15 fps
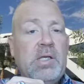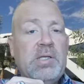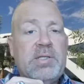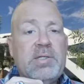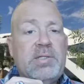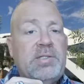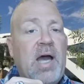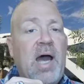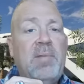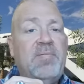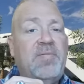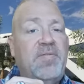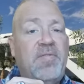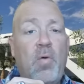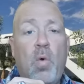is a
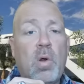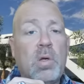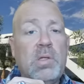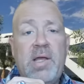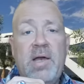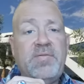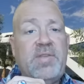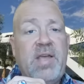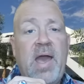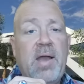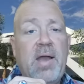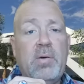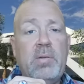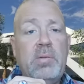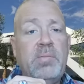top four left
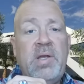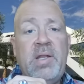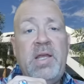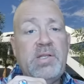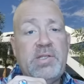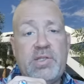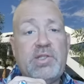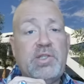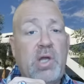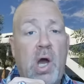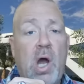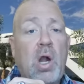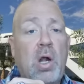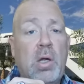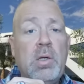tackle. I mean, he's a
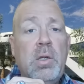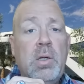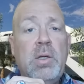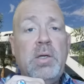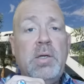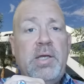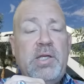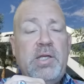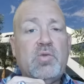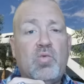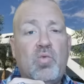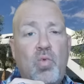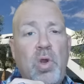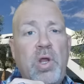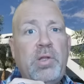star.
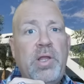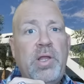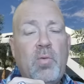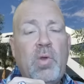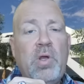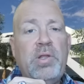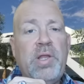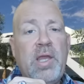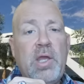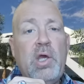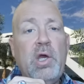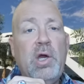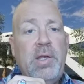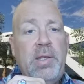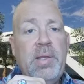He's really, really
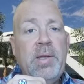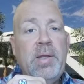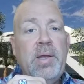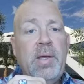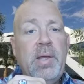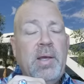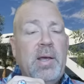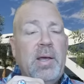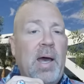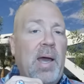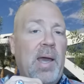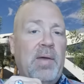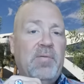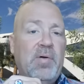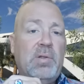good.
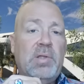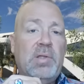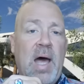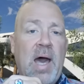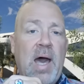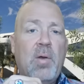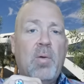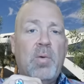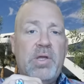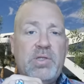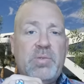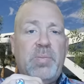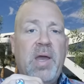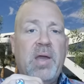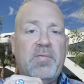I have a lot of
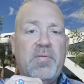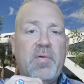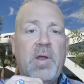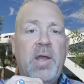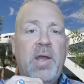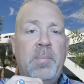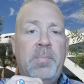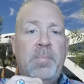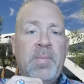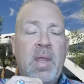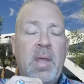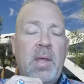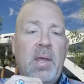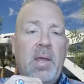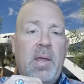respect for him
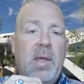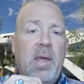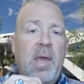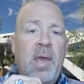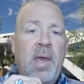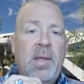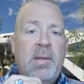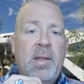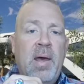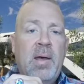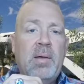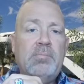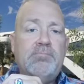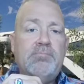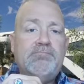
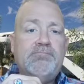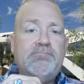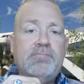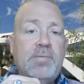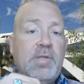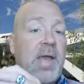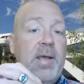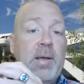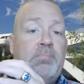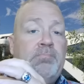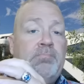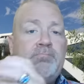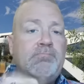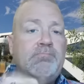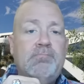and like him
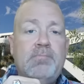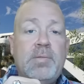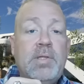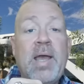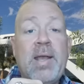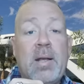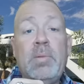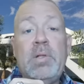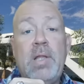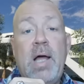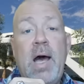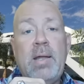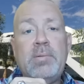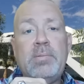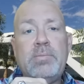a
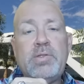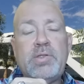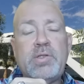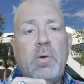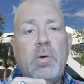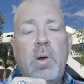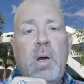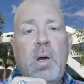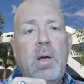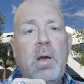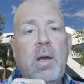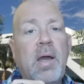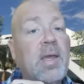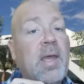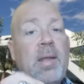lot.
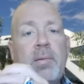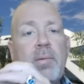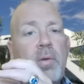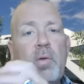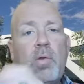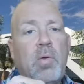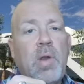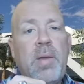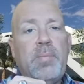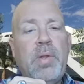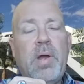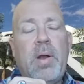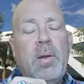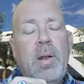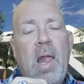So again, great
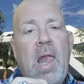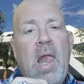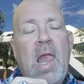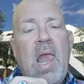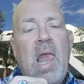player.